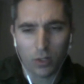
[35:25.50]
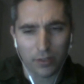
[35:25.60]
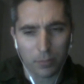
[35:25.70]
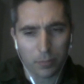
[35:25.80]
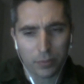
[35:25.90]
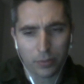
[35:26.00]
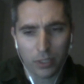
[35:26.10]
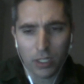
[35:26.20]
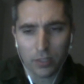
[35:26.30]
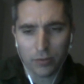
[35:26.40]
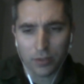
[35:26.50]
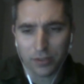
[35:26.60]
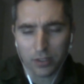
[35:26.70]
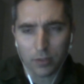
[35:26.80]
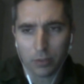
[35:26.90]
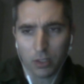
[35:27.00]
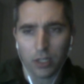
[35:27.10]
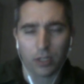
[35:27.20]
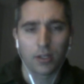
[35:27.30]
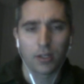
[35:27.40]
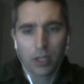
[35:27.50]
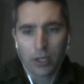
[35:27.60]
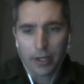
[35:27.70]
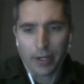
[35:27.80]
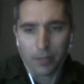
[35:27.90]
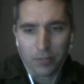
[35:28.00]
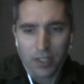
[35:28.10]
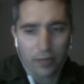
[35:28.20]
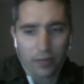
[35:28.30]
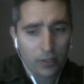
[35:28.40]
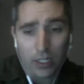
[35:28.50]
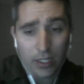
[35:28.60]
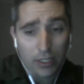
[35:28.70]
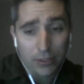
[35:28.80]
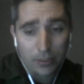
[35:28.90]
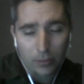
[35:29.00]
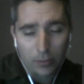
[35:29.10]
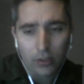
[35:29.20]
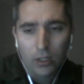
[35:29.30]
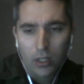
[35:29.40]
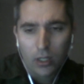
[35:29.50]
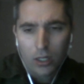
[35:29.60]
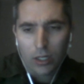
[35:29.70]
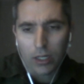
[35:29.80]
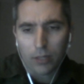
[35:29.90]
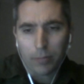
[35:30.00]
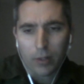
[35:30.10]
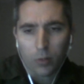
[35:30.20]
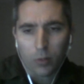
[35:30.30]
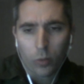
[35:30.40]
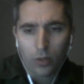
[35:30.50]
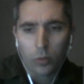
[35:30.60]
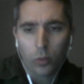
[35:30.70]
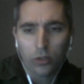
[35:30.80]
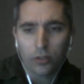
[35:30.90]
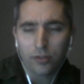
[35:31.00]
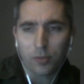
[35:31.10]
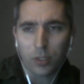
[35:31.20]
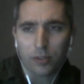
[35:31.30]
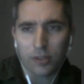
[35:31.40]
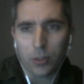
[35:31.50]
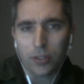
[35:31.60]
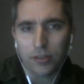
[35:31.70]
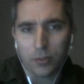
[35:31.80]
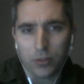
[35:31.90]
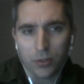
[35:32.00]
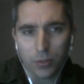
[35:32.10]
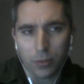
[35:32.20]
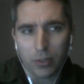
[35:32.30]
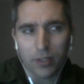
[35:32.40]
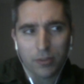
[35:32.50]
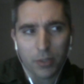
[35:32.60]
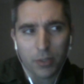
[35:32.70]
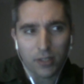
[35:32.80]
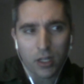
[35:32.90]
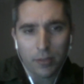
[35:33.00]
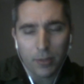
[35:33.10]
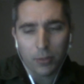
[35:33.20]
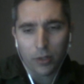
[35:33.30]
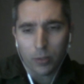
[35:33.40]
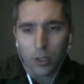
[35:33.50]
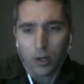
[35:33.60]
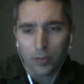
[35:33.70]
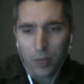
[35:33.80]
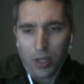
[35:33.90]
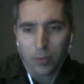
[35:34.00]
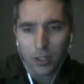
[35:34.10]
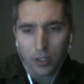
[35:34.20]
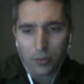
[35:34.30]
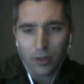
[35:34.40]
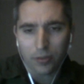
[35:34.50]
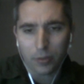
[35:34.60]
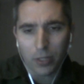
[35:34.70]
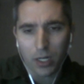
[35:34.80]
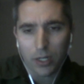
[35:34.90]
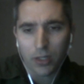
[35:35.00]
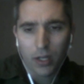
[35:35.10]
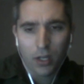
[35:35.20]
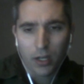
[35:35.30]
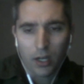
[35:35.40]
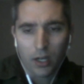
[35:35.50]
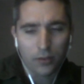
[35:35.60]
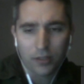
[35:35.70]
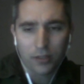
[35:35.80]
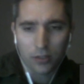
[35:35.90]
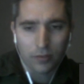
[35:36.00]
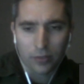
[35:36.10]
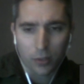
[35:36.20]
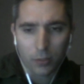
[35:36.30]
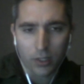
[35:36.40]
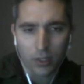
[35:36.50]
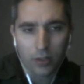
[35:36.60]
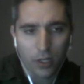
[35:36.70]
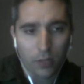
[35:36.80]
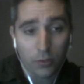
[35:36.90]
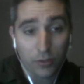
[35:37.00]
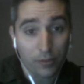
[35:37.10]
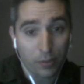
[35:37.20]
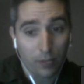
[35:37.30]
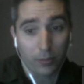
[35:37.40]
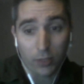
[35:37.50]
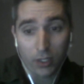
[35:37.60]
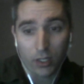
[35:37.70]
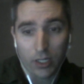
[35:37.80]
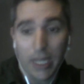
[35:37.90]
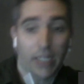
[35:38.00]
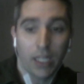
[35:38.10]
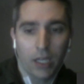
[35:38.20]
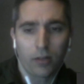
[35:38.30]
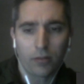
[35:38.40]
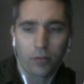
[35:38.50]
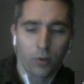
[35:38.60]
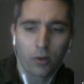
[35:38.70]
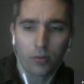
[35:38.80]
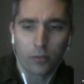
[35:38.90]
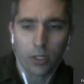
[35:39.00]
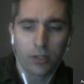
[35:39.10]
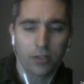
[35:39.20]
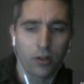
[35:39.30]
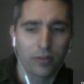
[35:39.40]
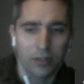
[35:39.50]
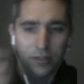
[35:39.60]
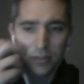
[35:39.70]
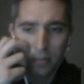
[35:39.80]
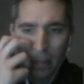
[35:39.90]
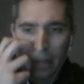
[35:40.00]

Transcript: is a pretty interesting play. Definitely not a cash game play. But where I would use Miller is I would use him in GPPs because a lot of people are going to be off Miami, coming off a bye, losing Philbin, which is probably a net gain for the Dolphins.